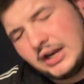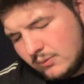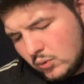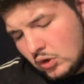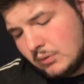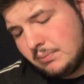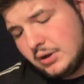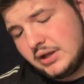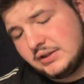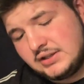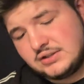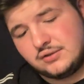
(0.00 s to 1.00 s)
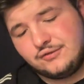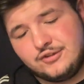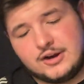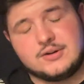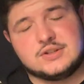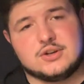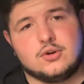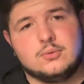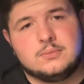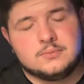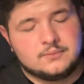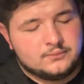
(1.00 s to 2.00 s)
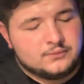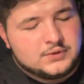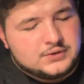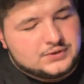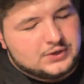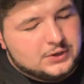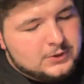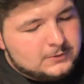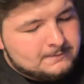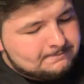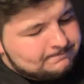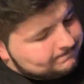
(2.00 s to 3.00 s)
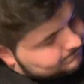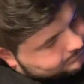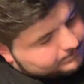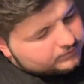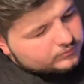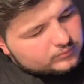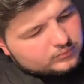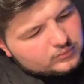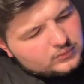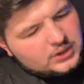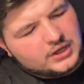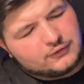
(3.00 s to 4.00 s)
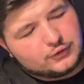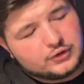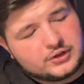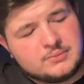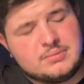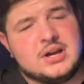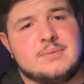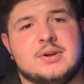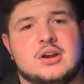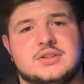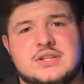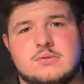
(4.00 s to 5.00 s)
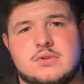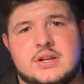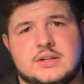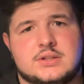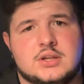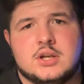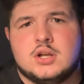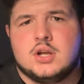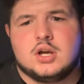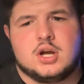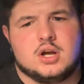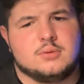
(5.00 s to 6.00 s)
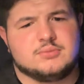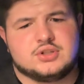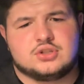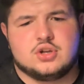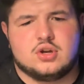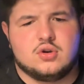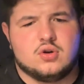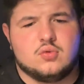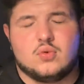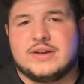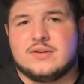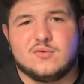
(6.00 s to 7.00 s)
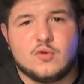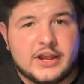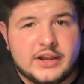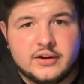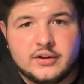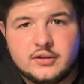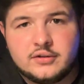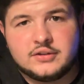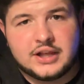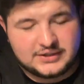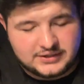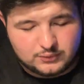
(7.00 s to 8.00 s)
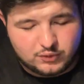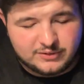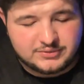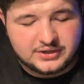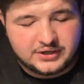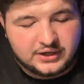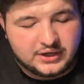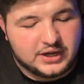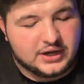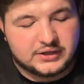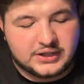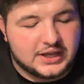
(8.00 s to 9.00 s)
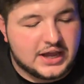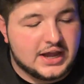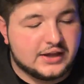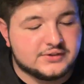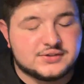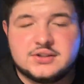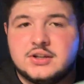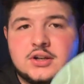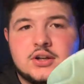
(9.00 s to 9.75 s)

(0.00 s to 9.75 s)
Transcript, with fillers: anymore, but these are very dope. So if you're looking to buy a pair of D Wades, um, just go Way Wade. That's his website, and he has